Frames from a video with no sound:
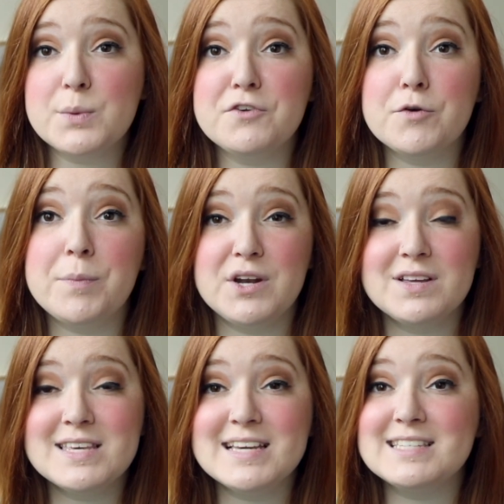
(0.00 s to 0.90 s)
So if you're
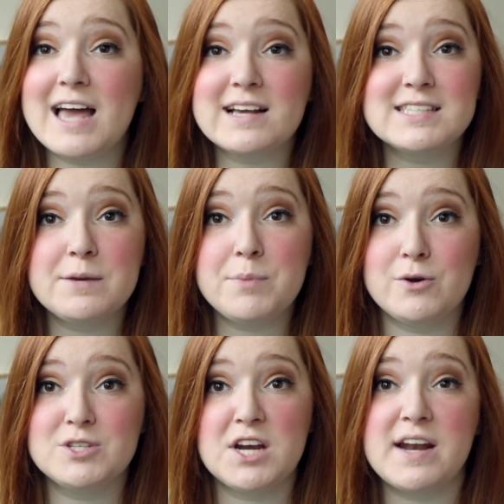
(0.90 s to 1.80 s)
putting the exact same
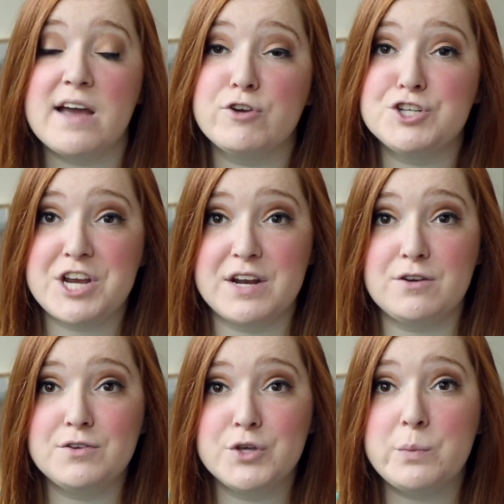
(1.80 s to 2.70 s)
post on every
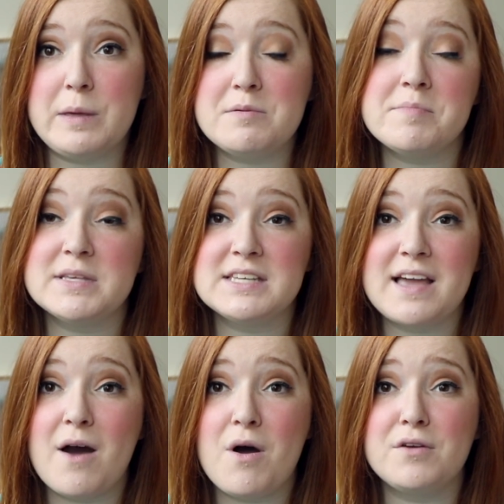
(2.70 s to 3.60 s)
channel, you may be missing
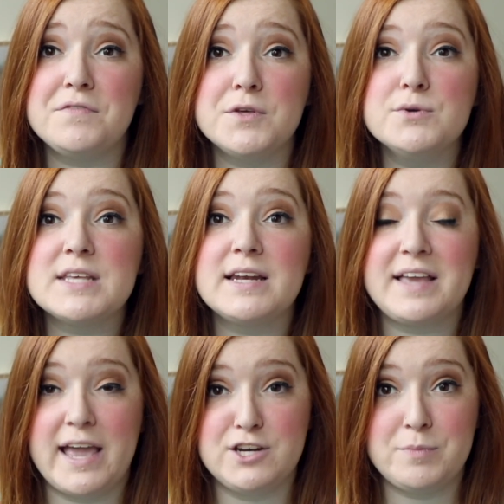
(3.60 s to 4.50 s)
out on views and
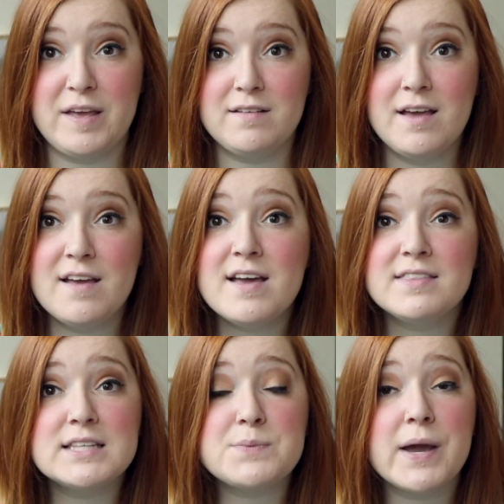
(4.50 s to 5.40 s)

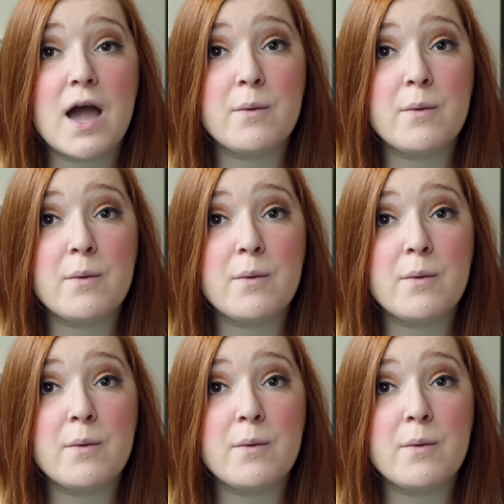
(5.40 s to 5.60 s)
engagement. That's why